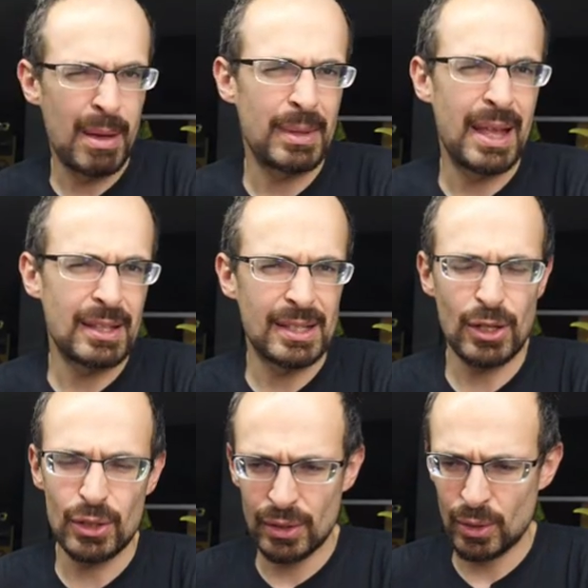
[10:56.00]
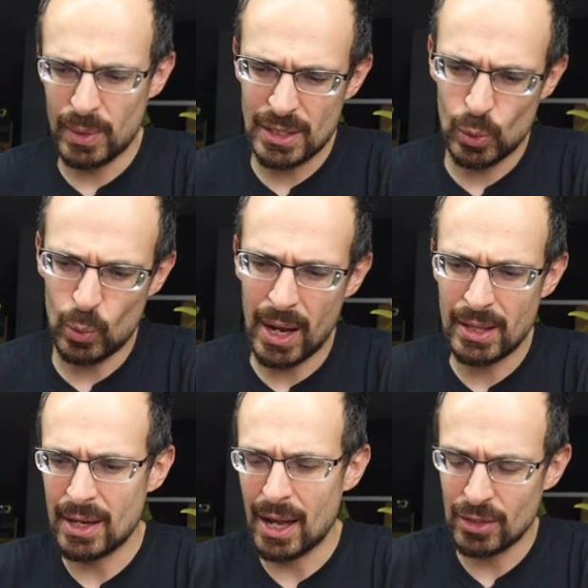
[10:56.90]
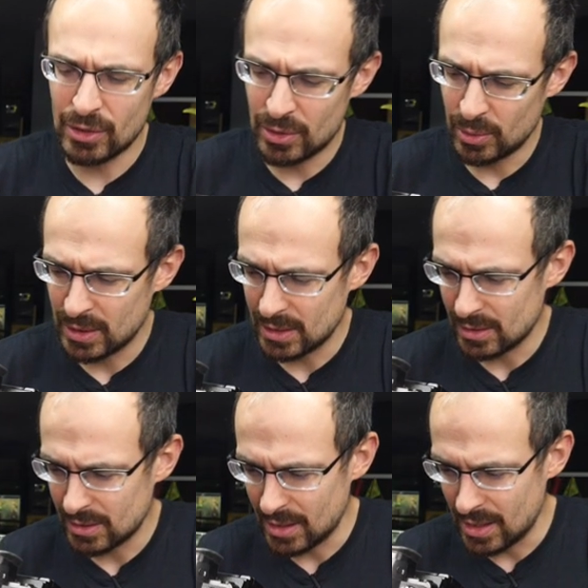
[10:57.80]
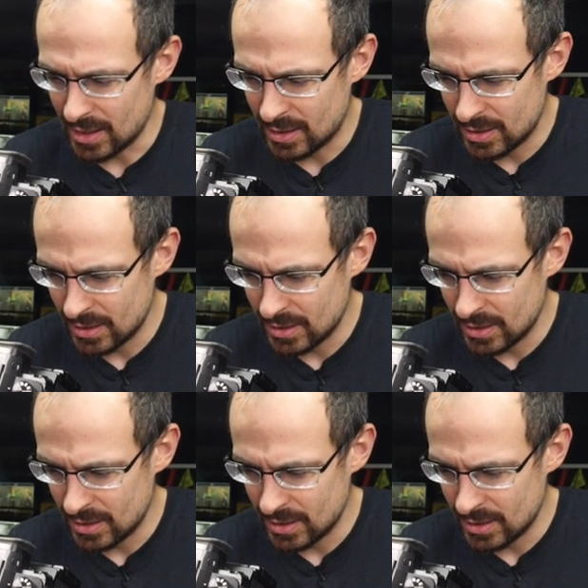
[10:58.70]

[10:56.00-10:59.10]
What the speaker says: Maybe that is actually the reason why the other two didn't eat.